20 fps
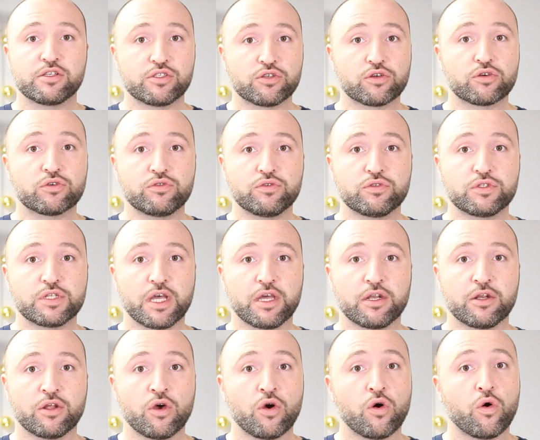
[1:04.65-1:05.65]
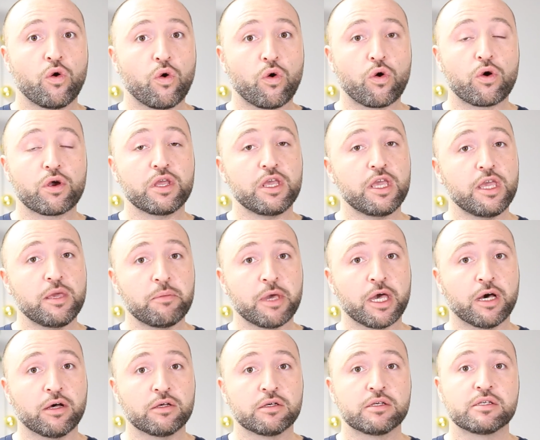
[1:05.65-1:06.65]
zero two one zero or
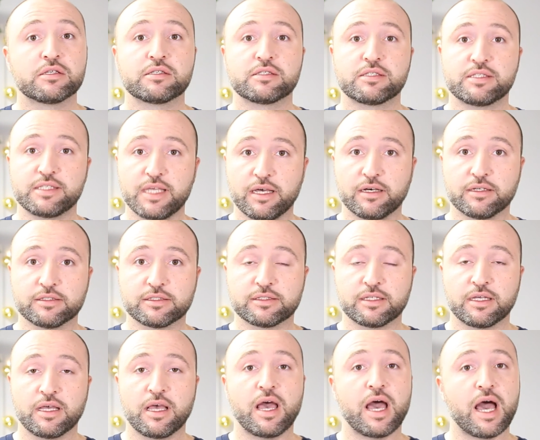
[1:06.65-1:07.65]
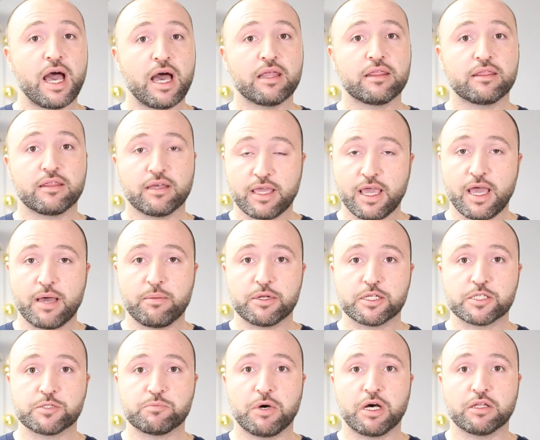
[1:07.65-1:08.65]
email sales at the
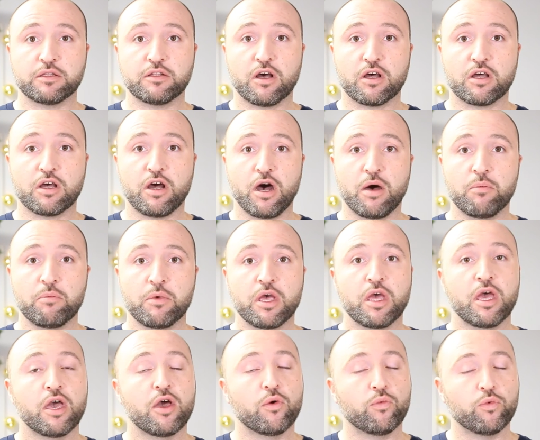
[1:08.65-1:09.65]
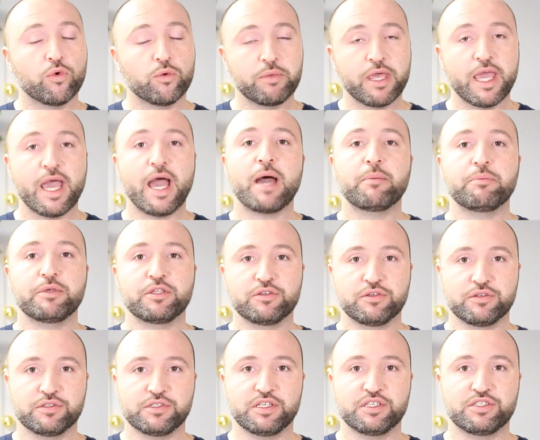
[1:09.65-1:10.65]
cabinet spot dot com and we'll be happy
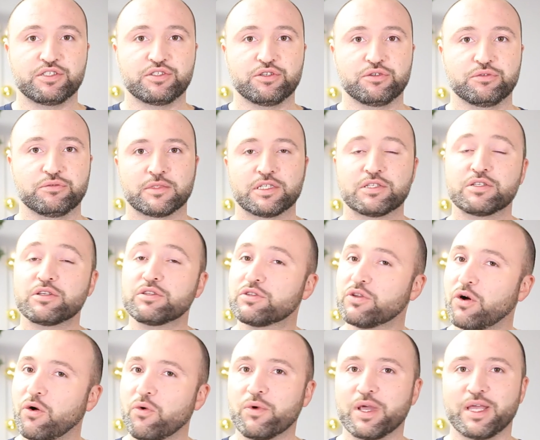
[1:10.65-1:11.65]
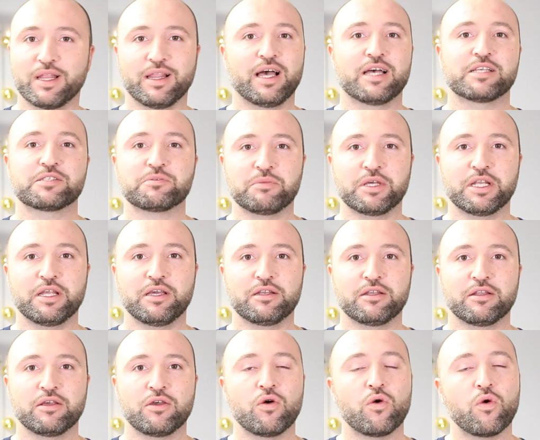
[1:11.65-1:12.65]
to assist you. So don't wait last minute.
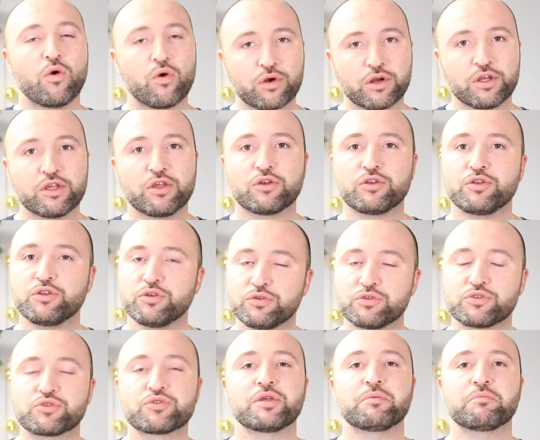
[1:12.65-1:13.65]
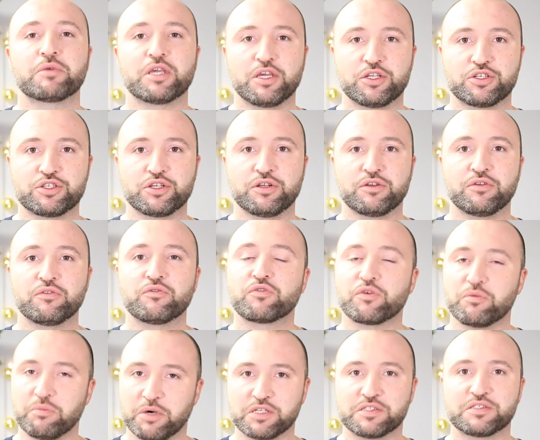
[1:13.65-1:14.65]
Order your new dream kitchen
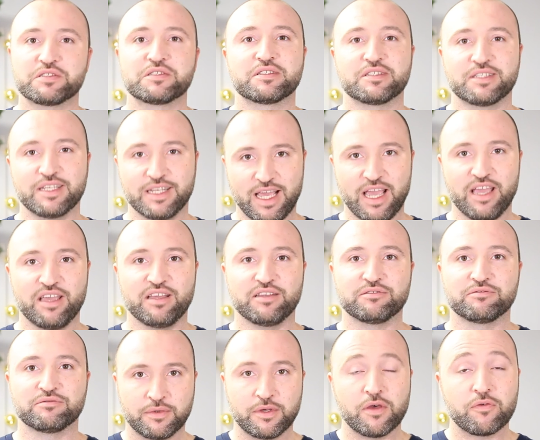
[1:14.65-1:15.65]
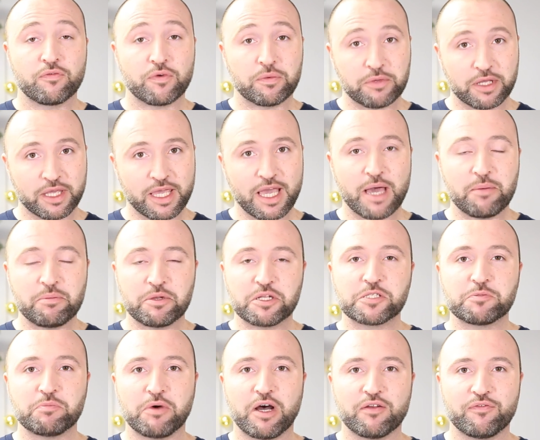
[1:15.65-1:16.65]
from us today. From the
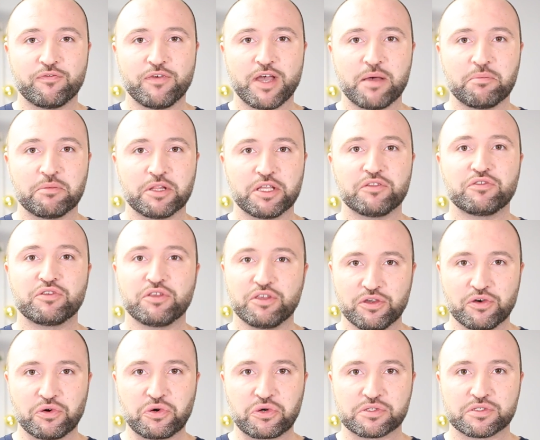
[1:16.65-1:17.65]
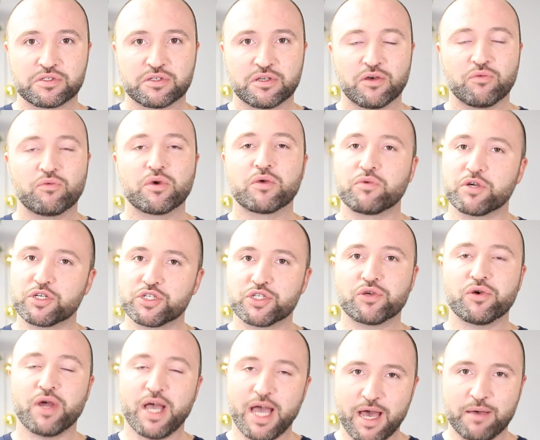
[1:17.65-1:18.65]
Cabinet Spot family to yours, we wish
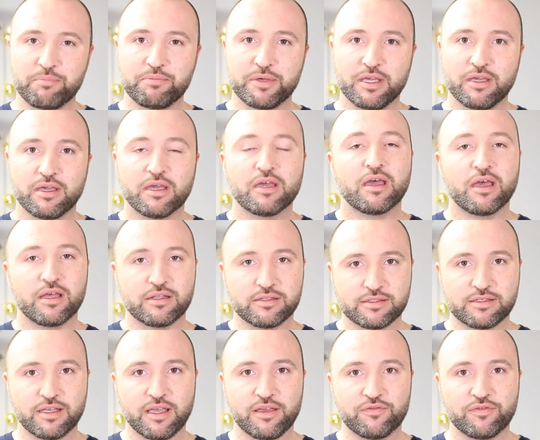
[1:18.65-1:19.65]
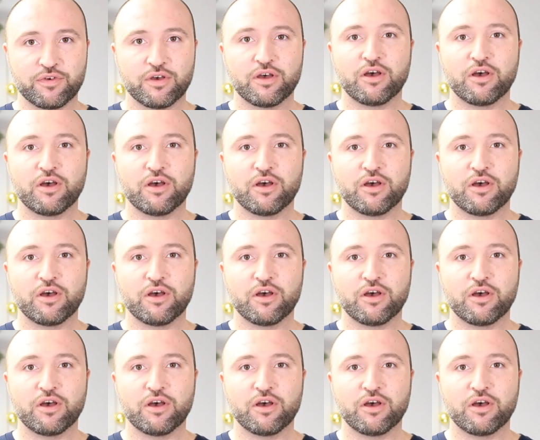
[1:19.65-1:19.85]
you a happy and safe